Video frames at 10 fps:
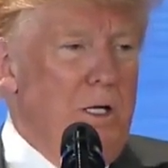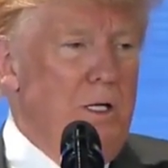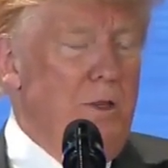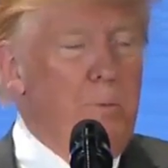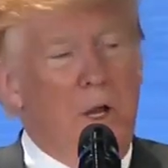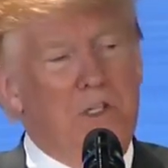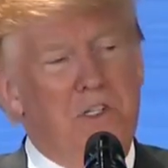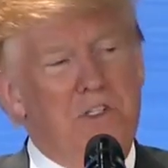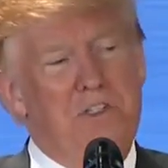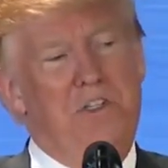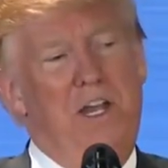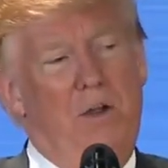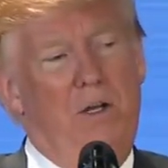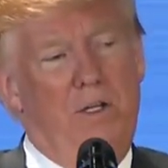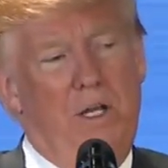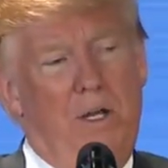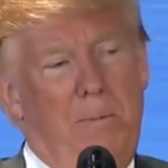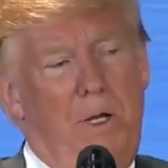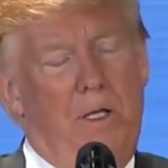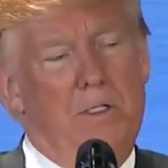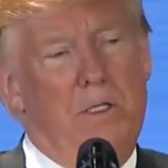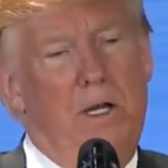the process is now going to take place.